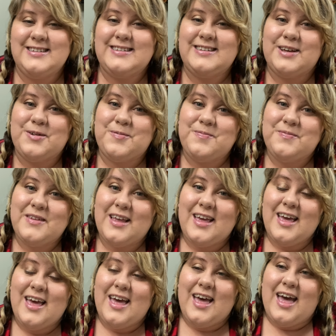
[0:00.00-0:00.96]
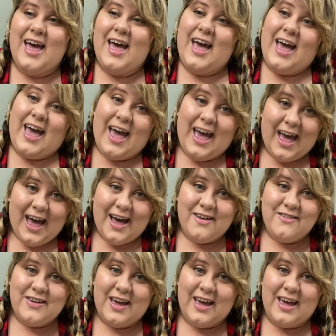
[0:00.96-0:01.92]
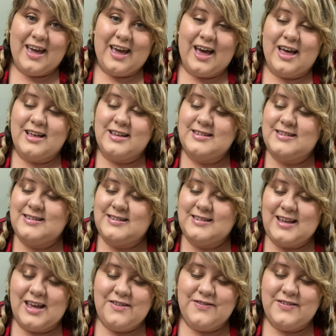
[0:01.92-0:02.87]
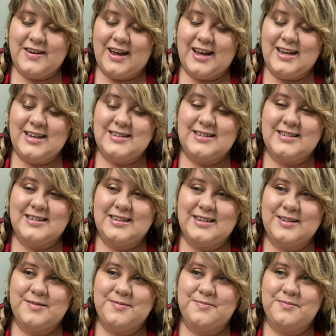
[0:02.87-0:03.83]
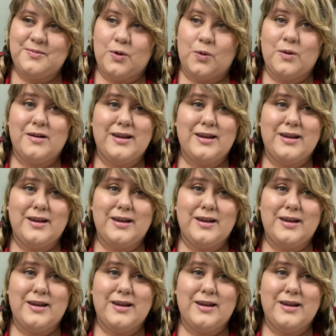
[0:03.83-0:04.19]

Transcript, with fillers: So have a safe night or